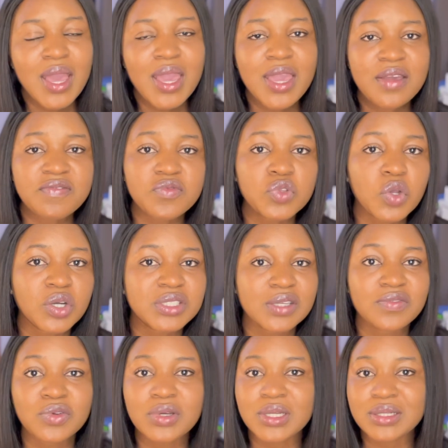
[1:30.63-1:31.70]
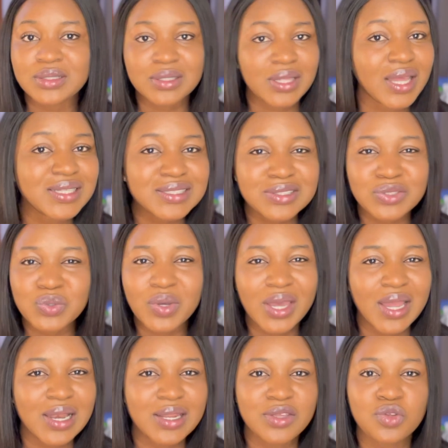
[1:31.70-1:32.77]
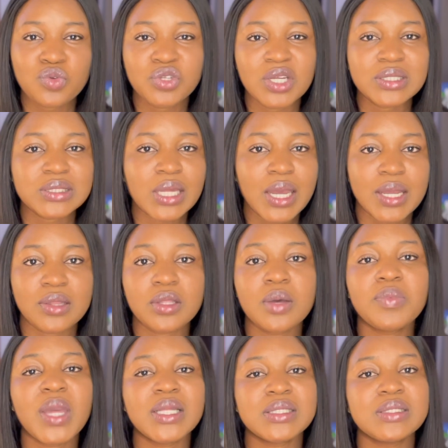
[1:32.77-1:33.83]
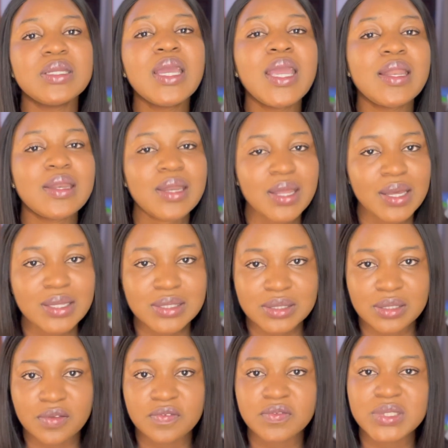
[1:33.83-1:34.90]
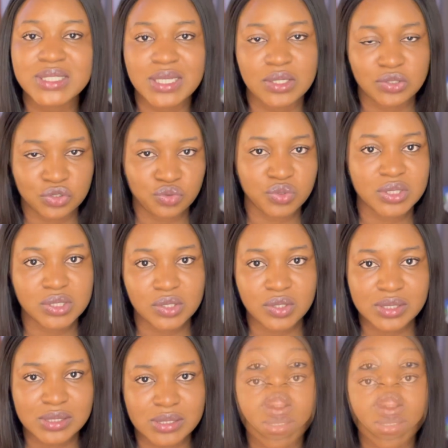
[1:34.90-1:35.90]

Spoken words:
If not, if you test too early, you just end up getting a negative test result.